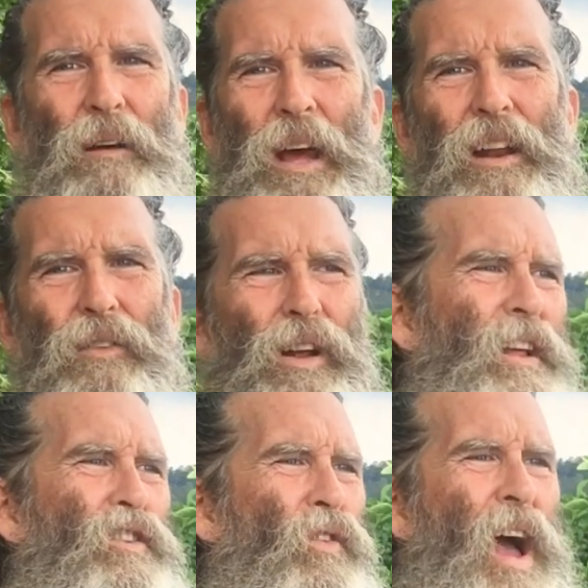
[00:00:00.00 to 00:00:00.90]
not
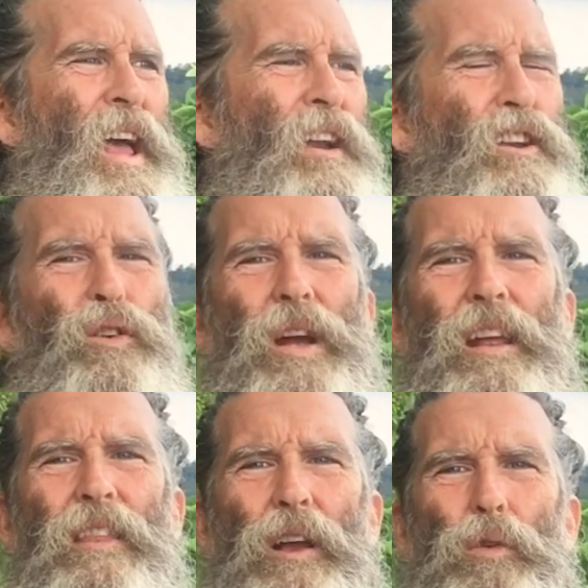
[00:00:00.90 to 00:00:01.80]
really trying to do
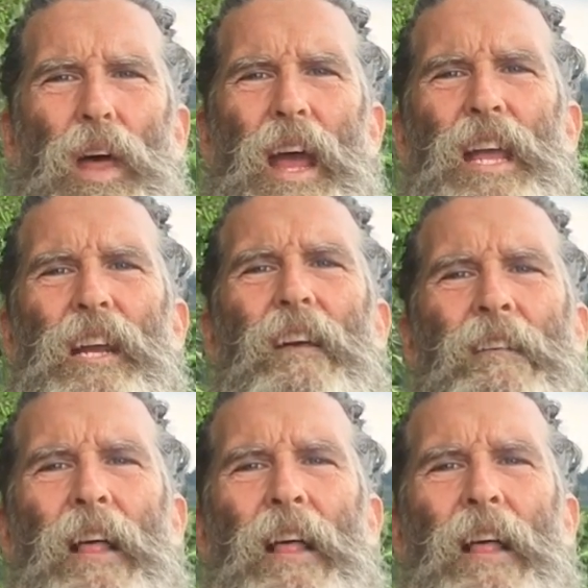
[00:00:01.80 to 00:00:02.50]
anything with I eat.